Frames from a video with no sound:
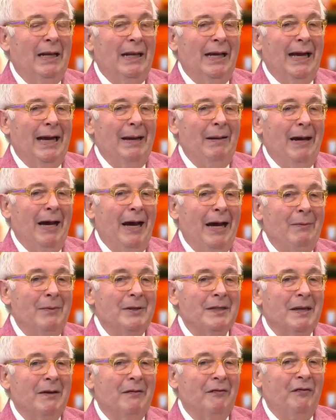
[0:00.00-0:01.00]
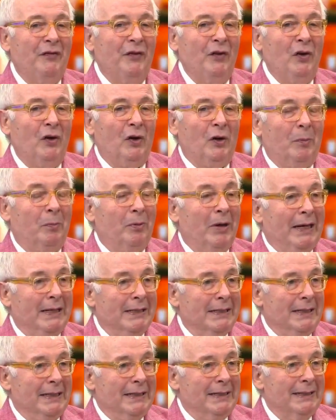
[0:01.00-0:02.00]
Well, I was for
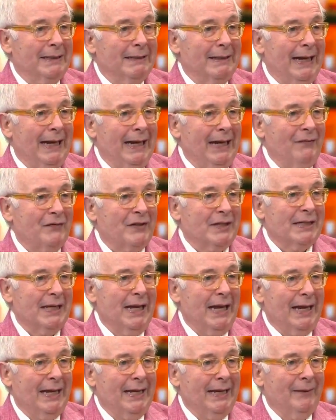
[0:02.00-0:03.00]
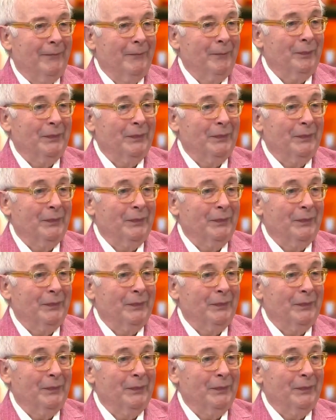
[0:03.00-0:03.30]
Brexit, I have to say.